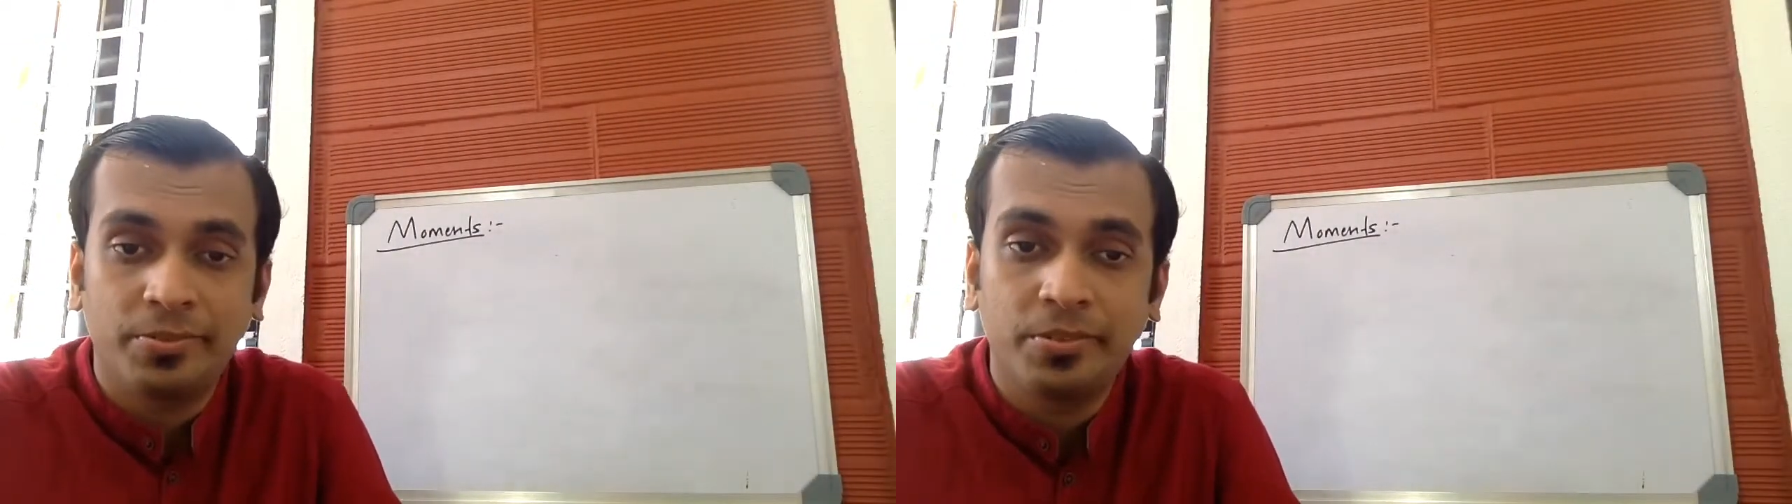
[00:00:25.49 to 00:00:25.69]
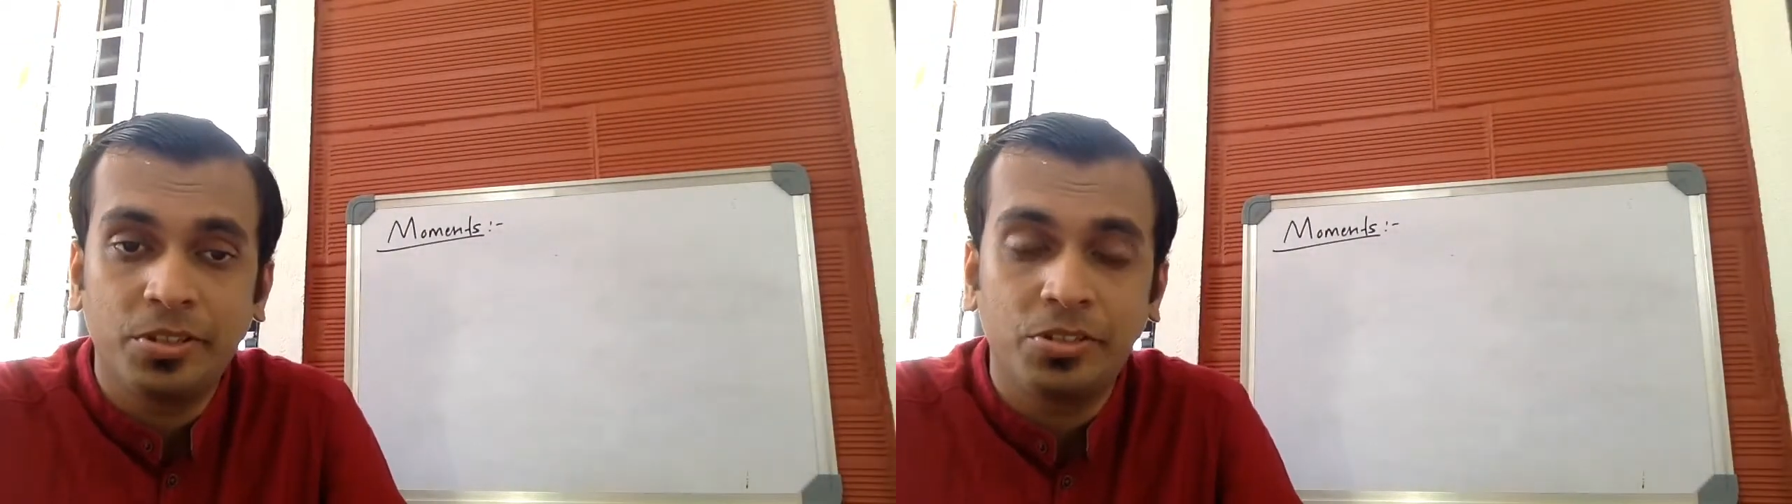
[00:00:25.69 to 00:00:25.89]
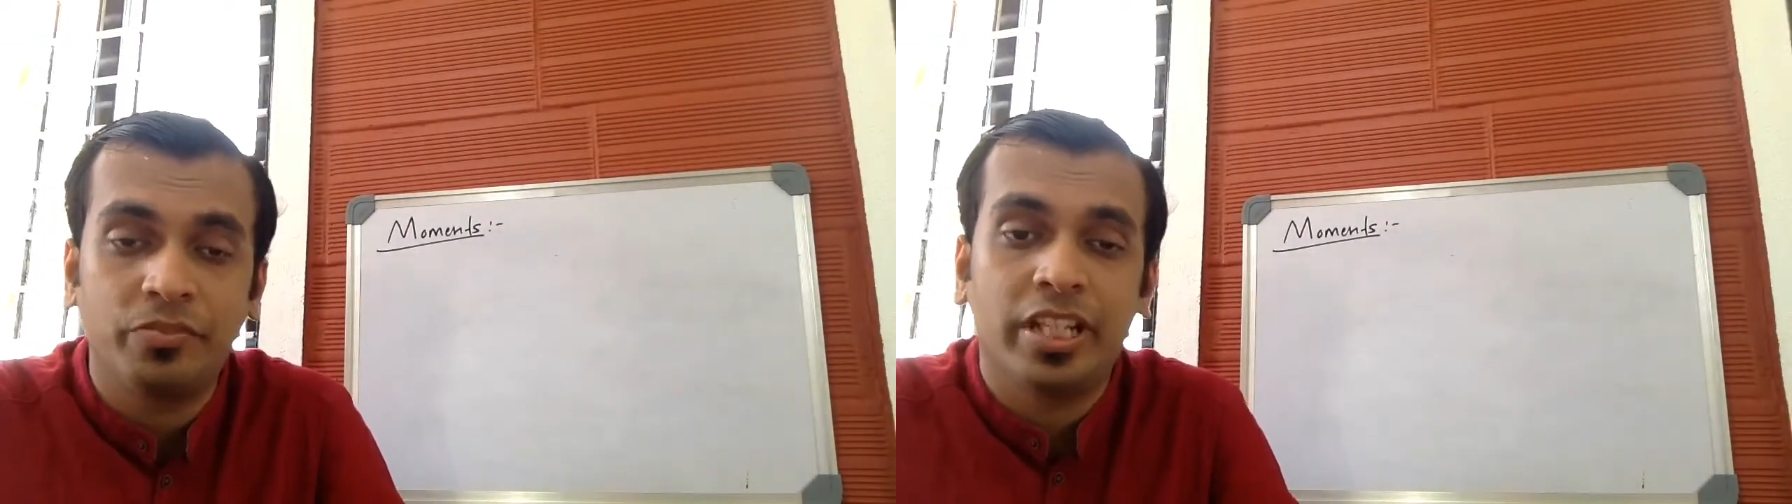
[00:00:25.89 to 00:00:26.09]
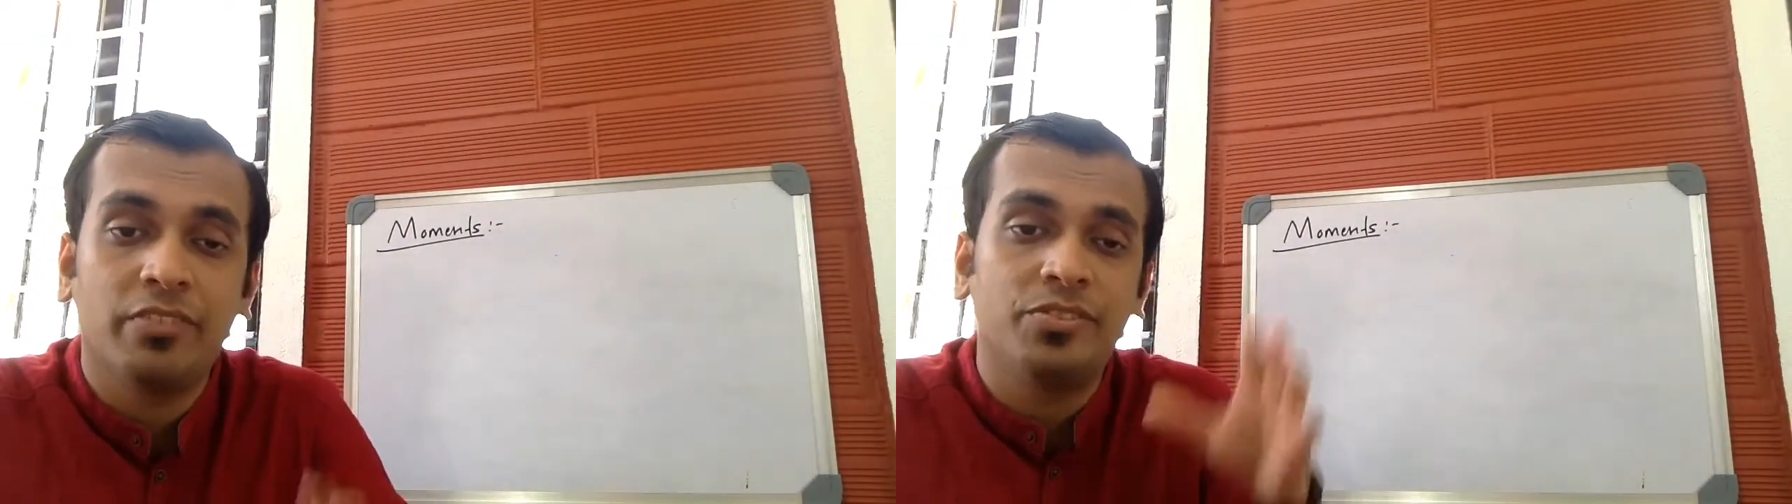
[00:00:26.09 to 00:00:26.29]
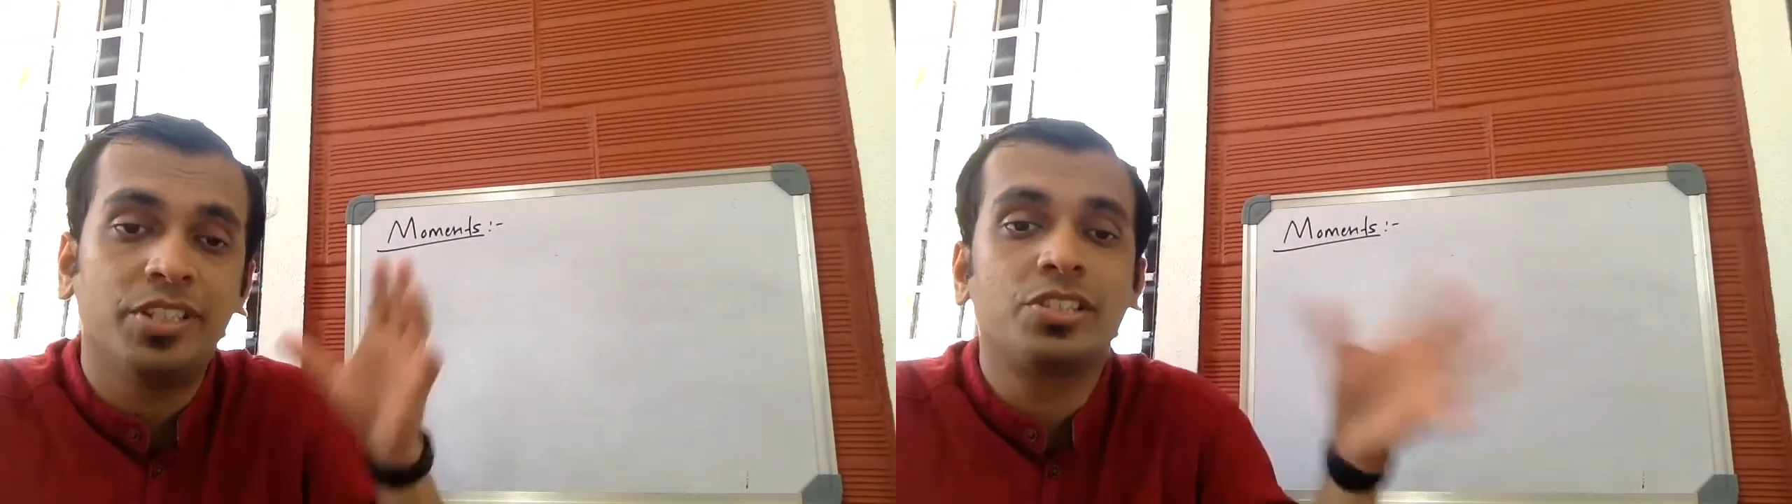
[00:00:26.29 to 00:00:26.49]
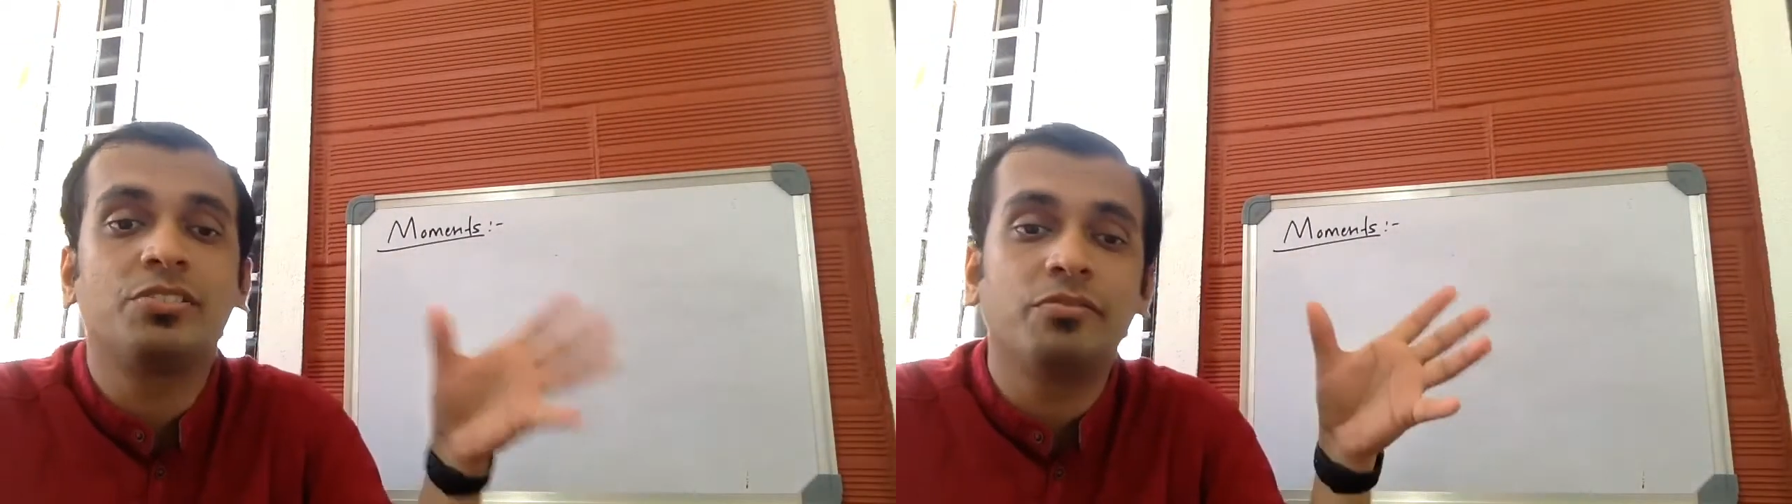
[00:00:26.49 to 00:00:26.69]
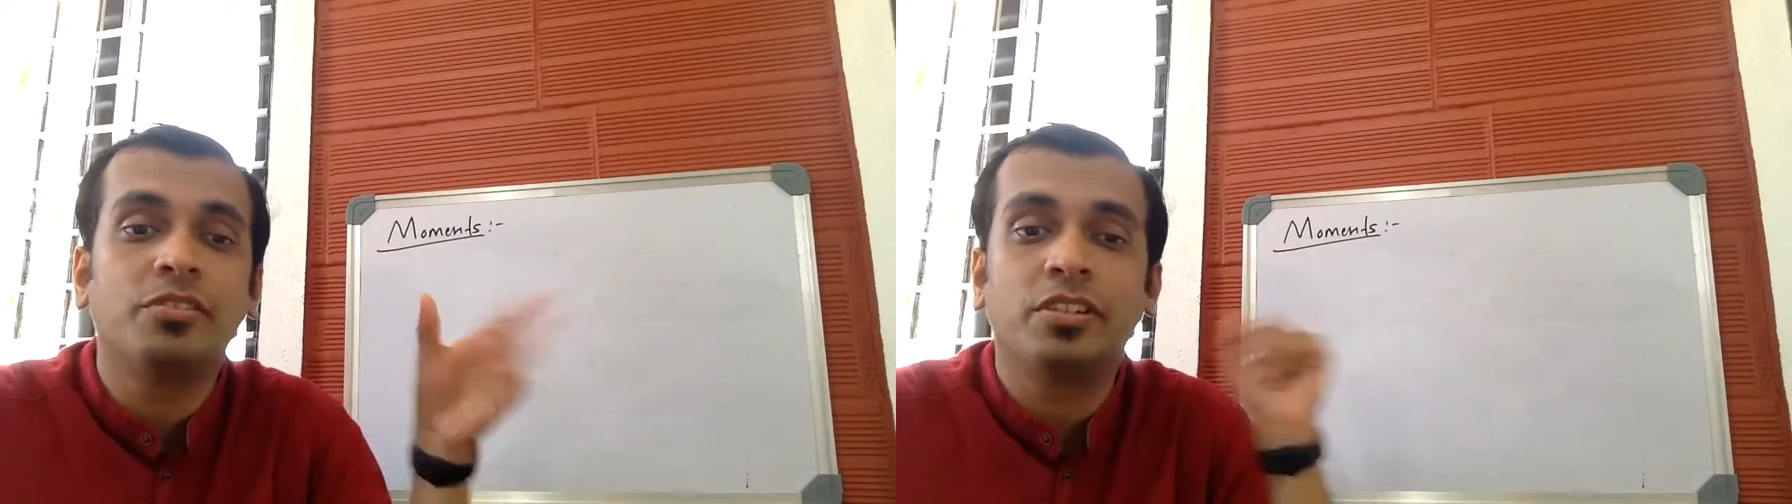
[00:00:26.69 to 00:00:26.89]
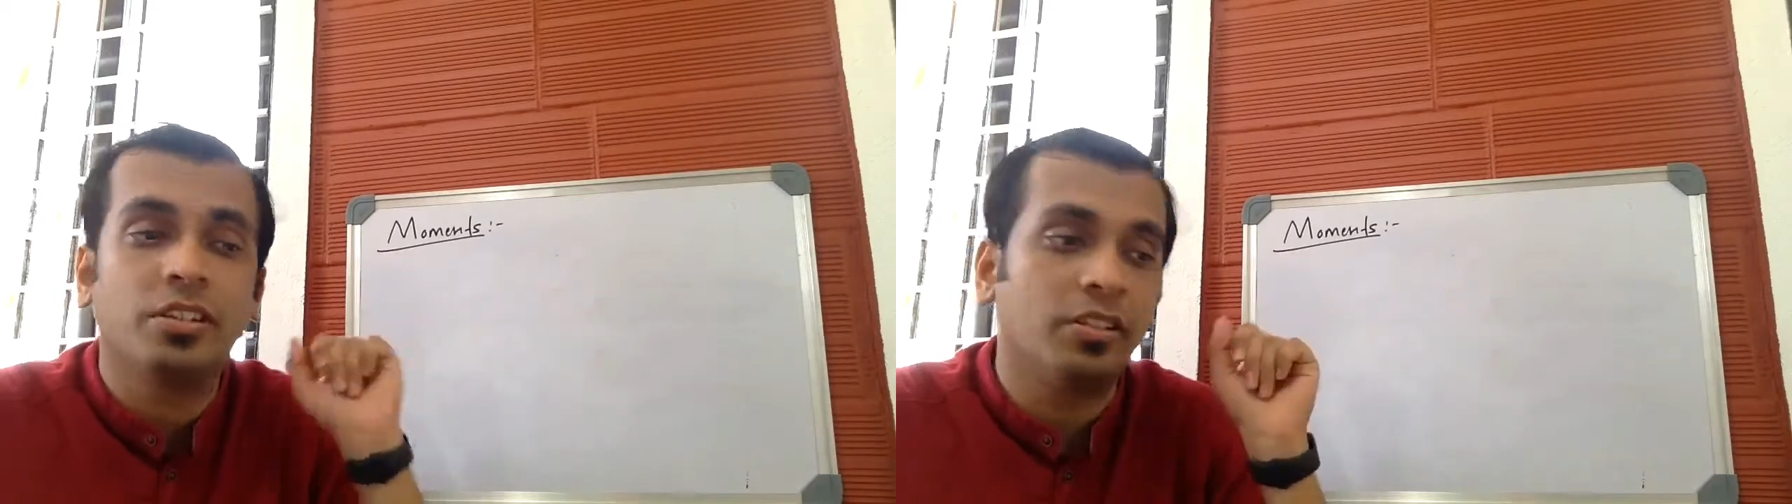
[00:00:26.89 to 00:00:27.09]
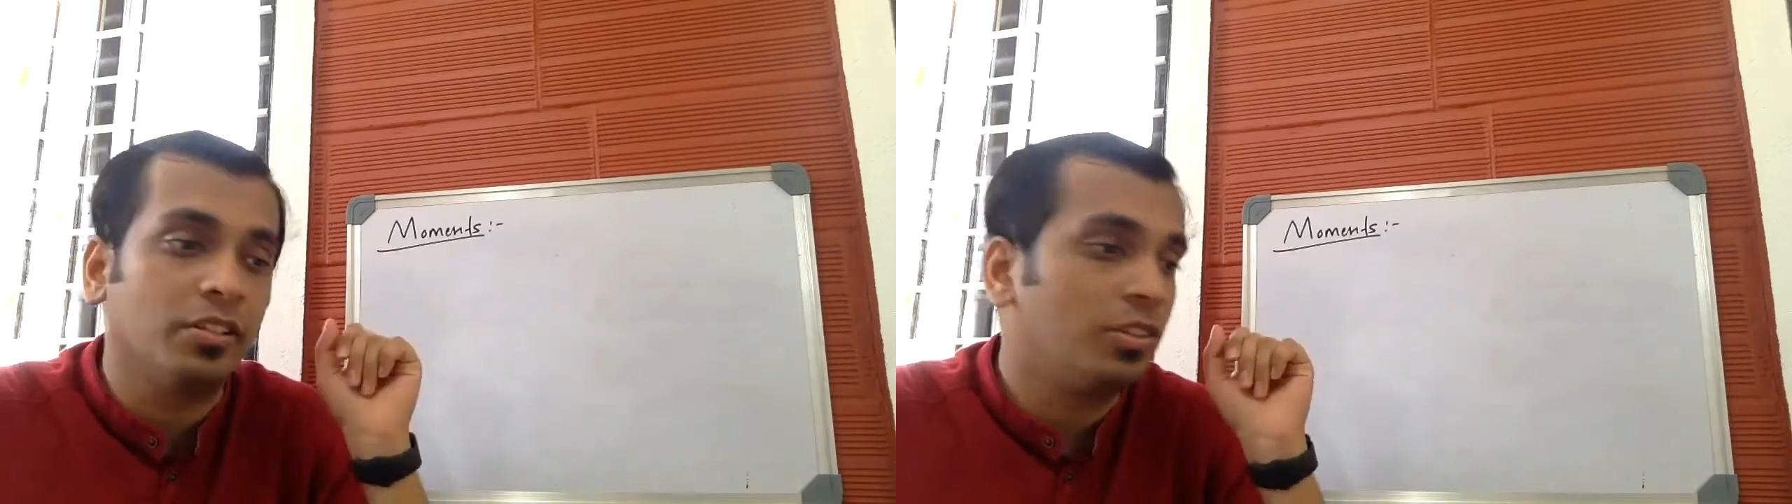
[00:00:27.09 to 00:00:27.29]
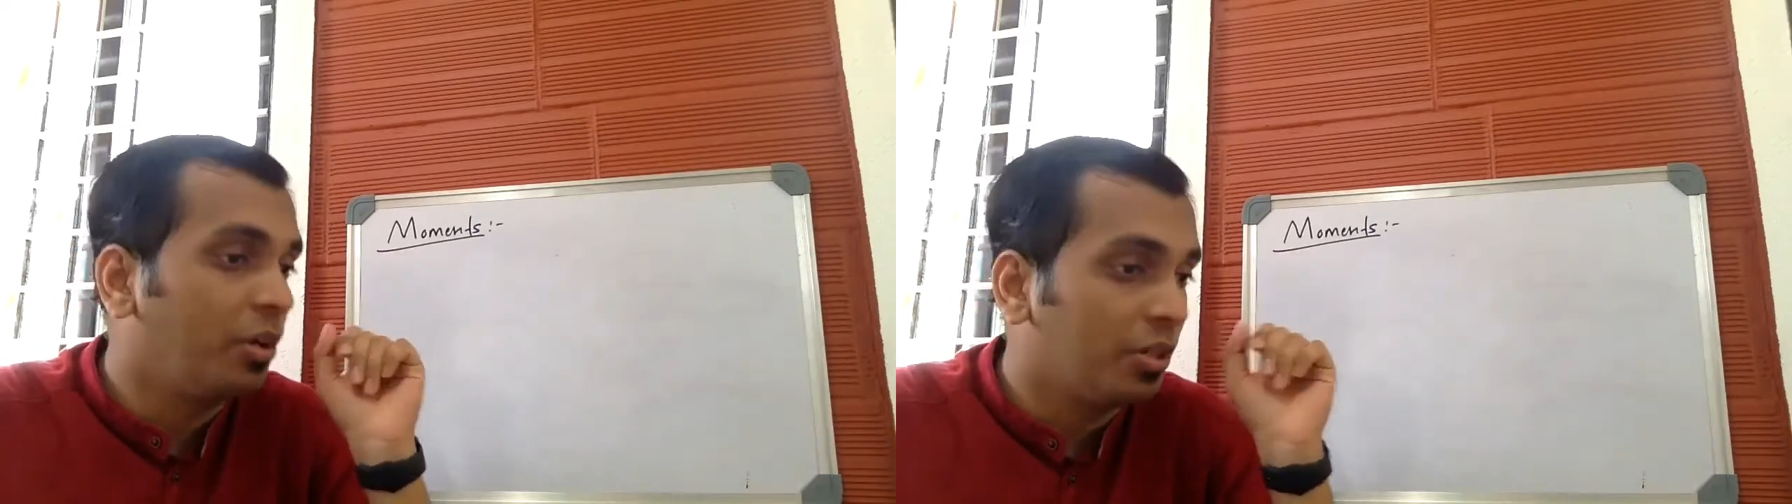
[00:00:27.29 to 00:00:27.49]
So we have just
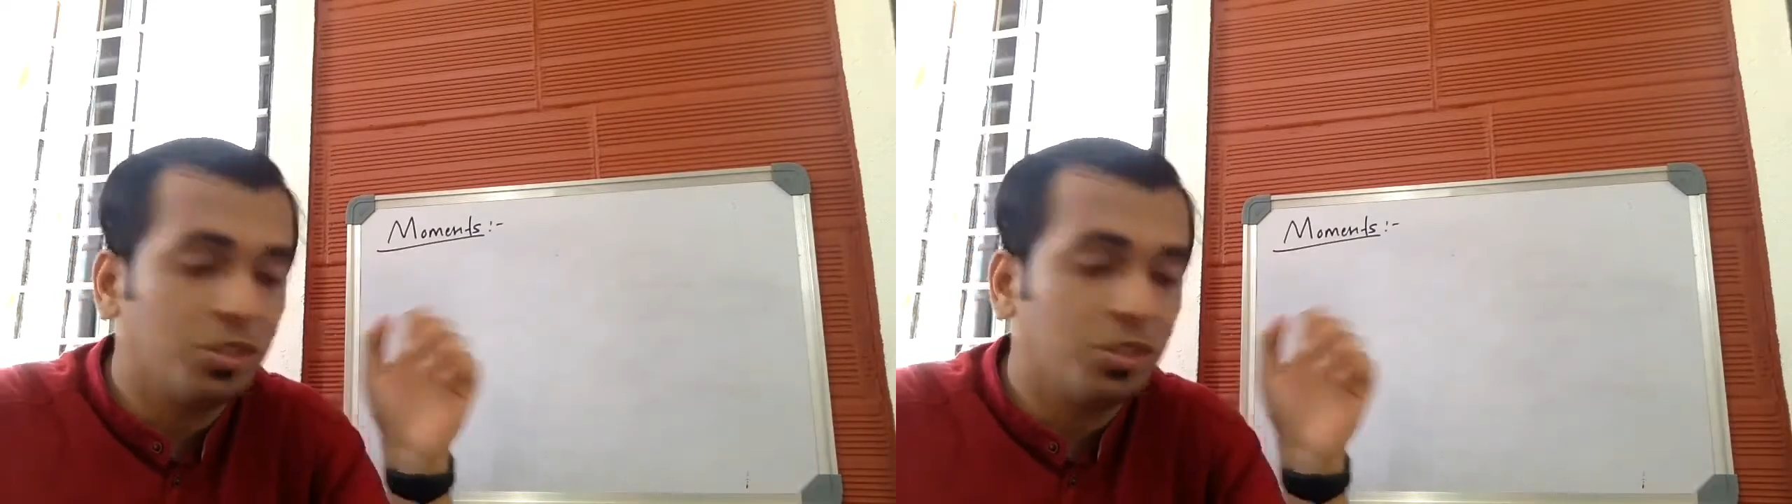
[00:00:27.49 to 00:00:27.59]
gone